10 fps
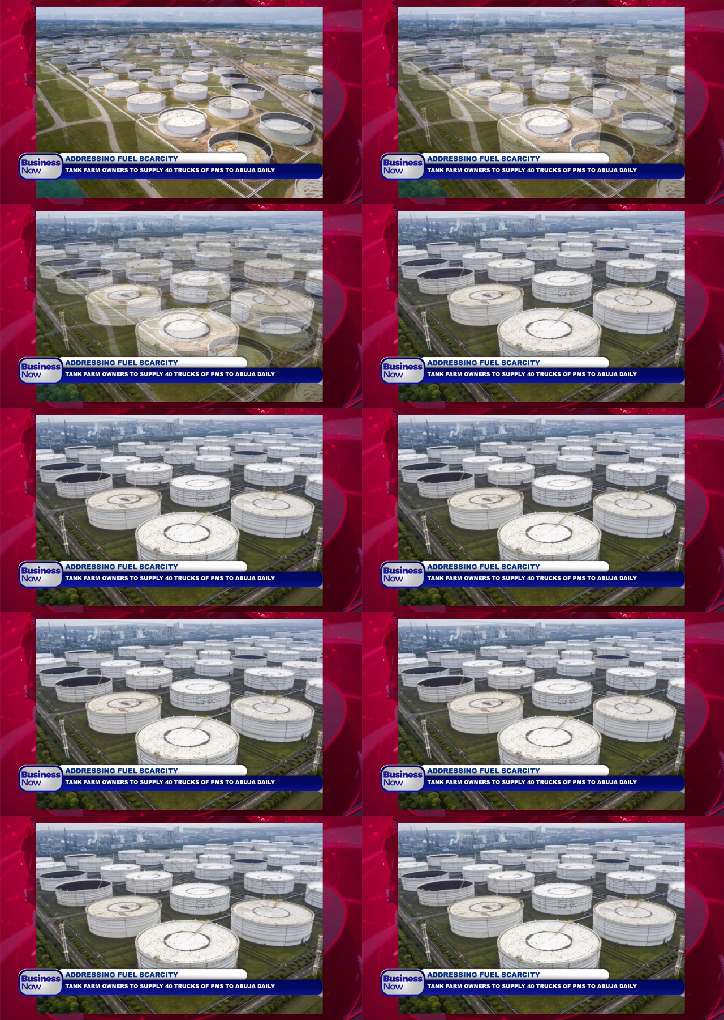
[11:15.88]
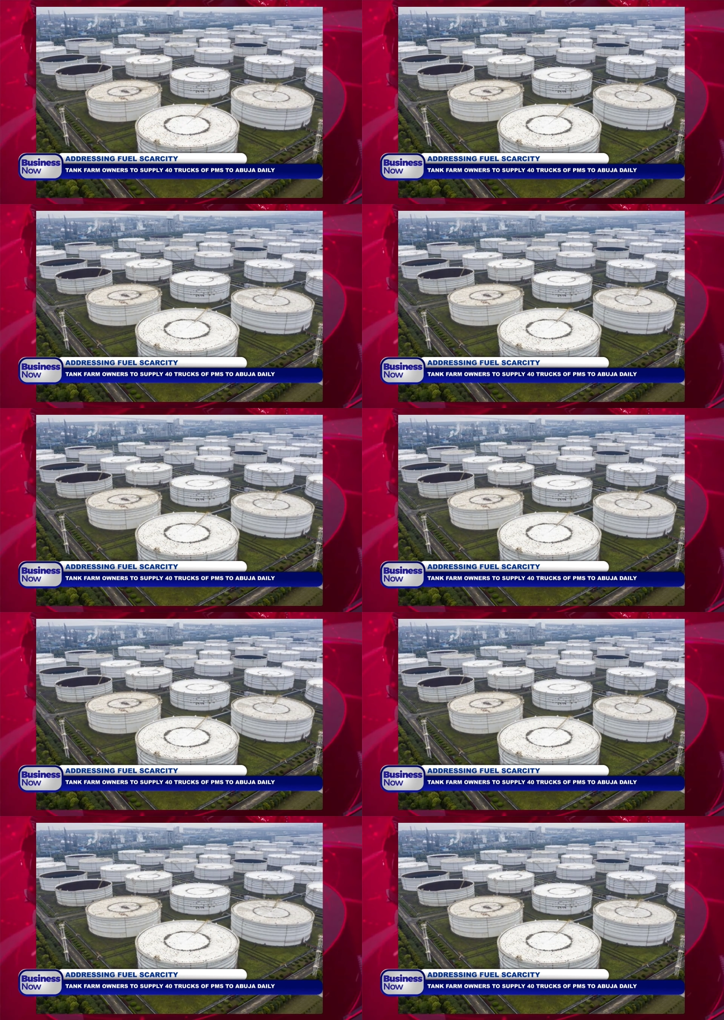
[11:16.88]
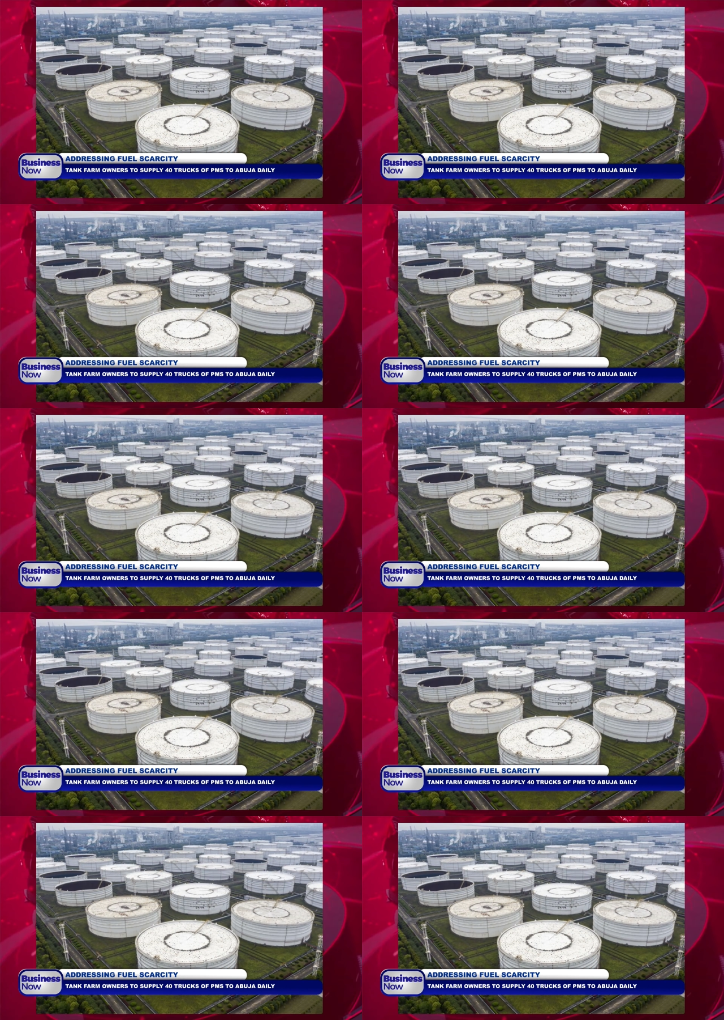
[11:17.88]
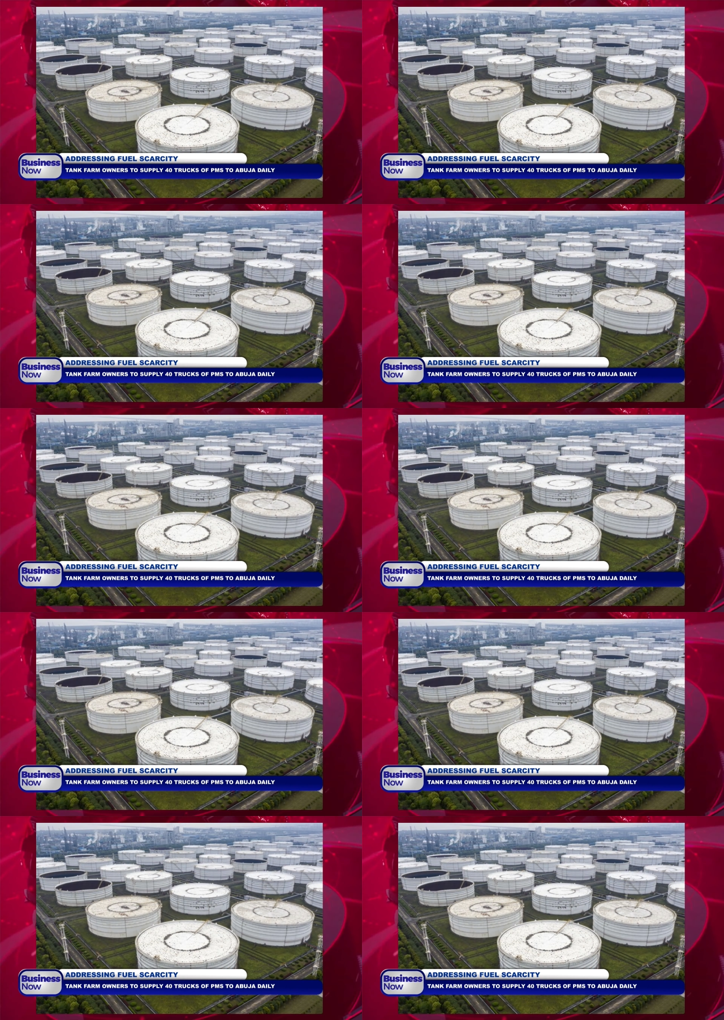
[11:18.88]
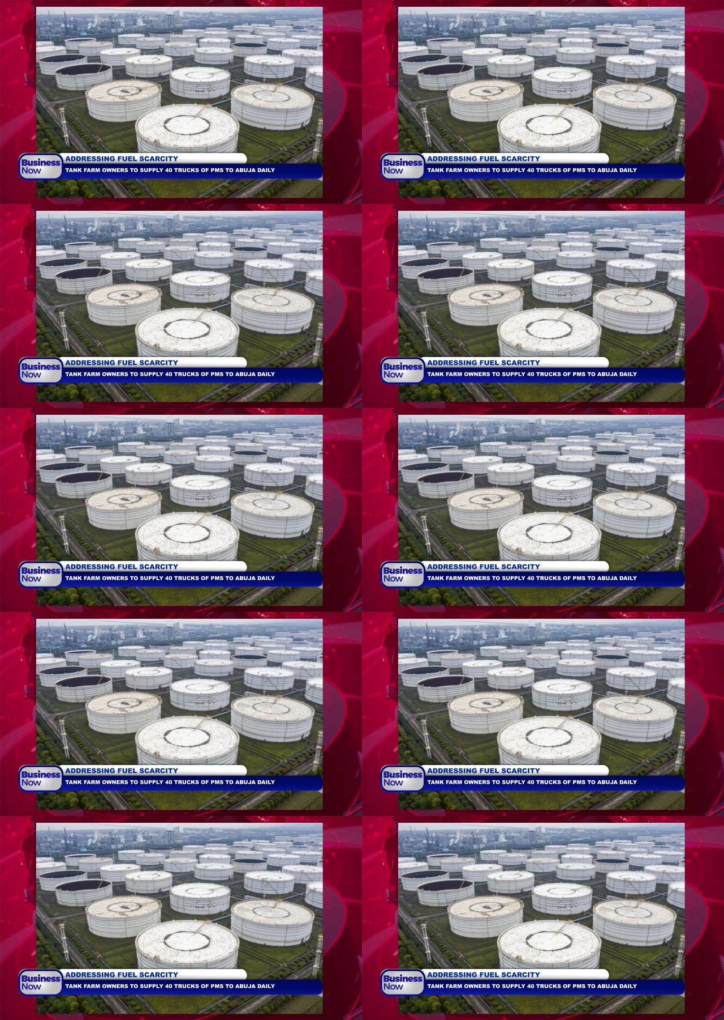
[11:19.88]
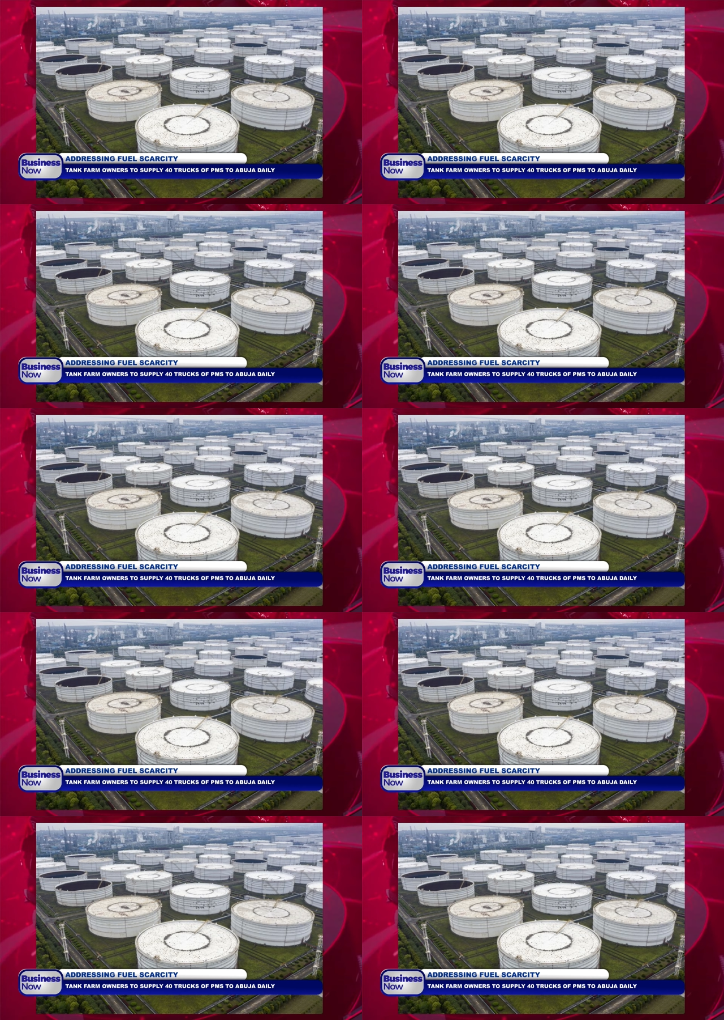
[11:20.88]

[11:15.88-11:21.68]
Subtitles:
No face is visible, so there are no lips to read.